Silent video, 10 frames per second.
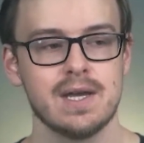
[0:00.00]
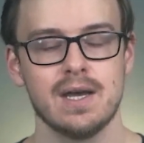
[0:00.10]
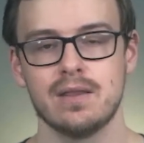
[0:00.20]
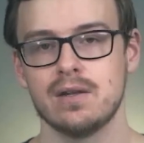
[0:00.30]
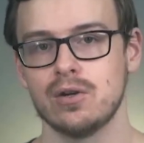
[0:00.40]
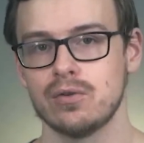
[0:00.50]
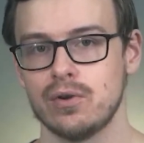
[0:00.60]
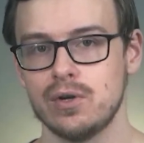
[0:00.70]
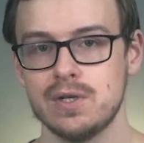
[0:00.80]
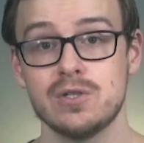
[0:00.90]
and then in your
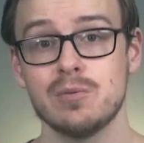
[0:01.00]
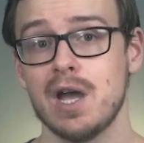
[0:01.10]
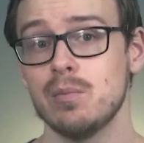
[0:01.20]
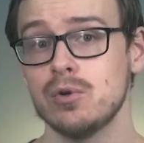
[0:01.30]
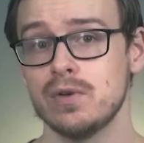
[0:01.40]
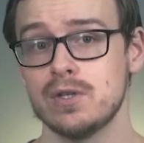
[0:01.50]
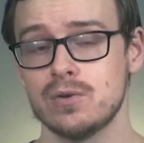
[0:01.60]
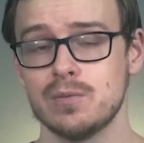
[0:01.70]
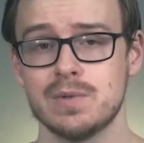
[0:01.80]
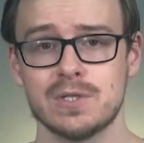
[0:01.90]
30s, you might move into
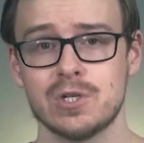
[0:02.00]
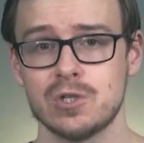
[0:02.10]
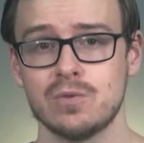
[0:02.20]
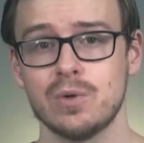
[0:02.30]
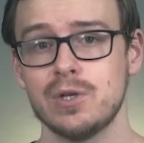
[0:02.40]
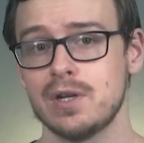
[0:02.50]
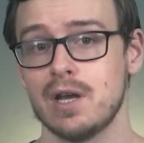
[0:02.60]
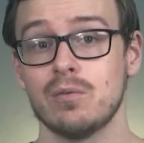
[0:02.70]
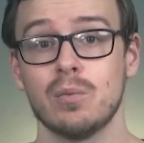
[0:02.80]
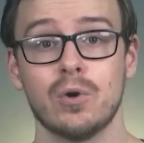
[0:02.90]
a position where you can have
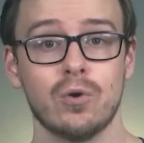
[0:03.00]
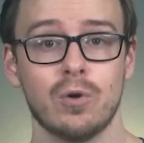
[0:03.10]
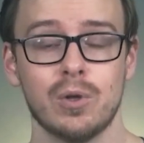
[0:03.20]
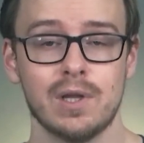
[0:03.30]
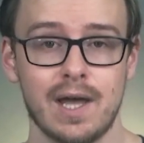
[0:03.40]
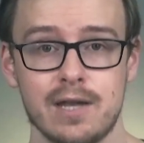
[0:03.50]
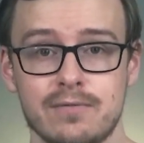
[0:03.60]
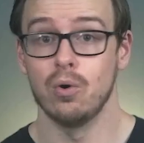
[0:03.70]
a more normal life,